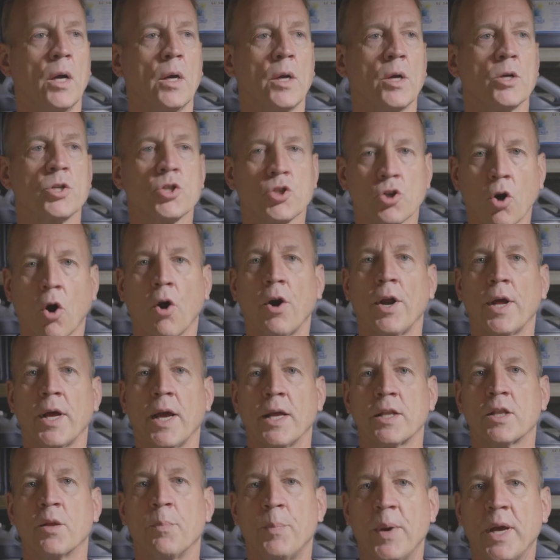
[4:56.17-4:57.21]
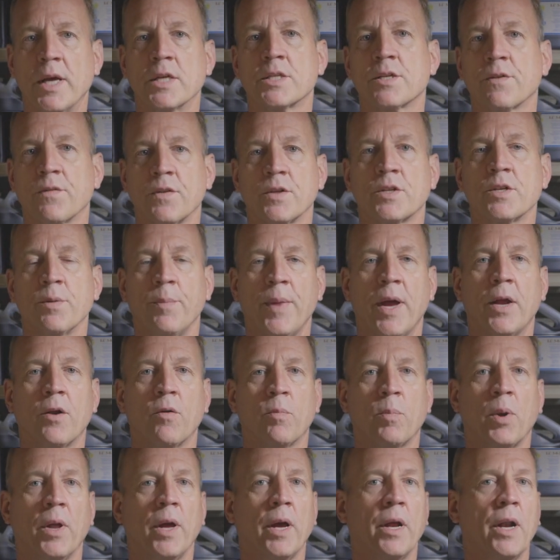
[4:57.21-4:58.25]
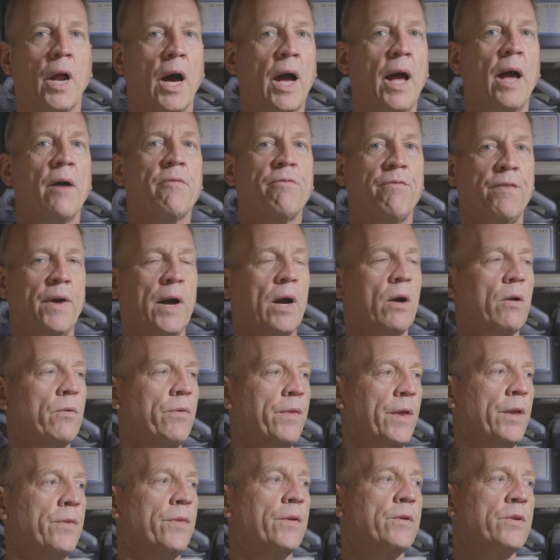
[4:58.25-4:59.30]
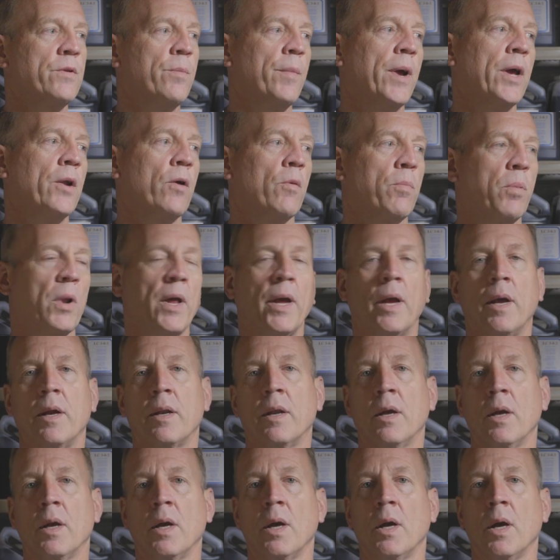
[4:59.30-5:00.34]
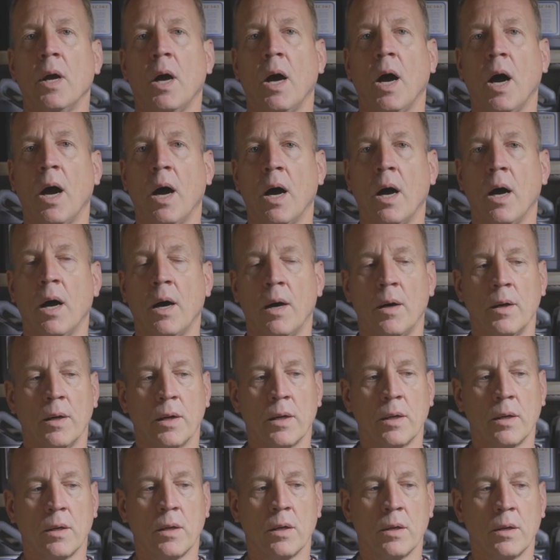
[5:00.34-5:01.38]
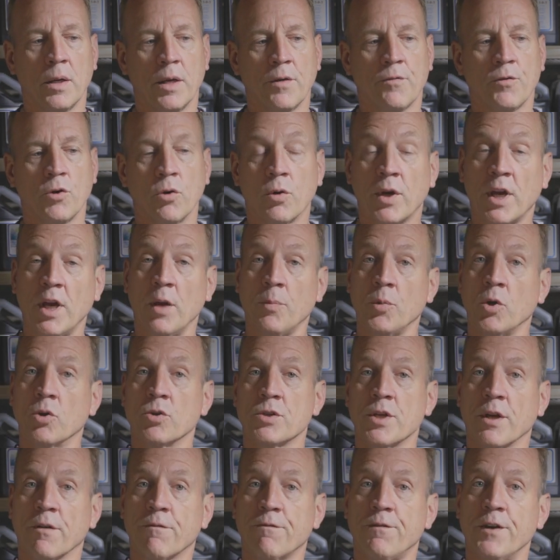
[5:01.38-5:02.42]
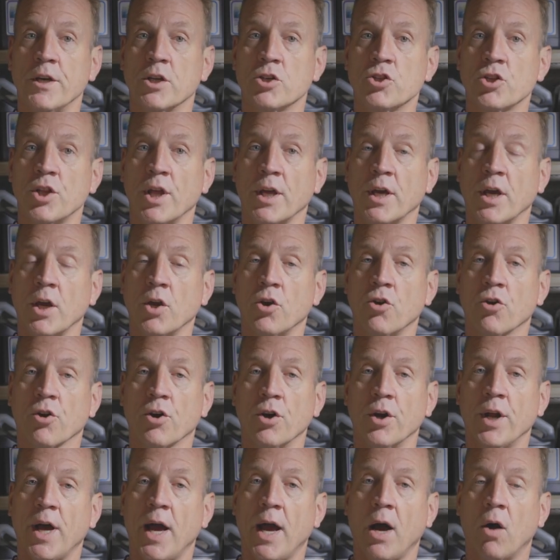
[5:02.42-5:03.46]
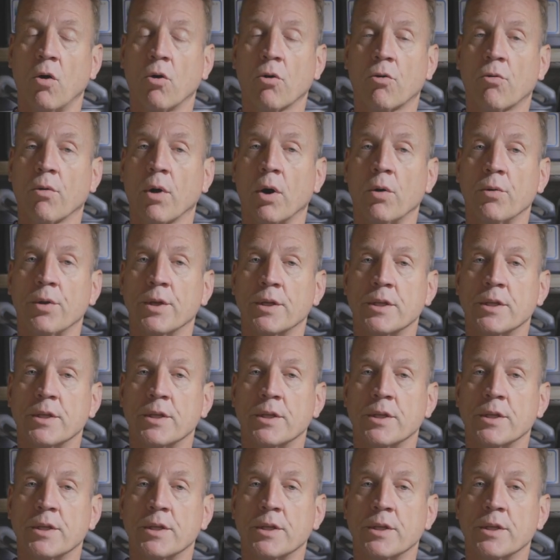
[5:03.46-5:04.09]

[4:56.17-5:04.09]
starting at the base of the tomato plant. I have found that the tomato plant if you keep using fish thinking you're going to outgrow the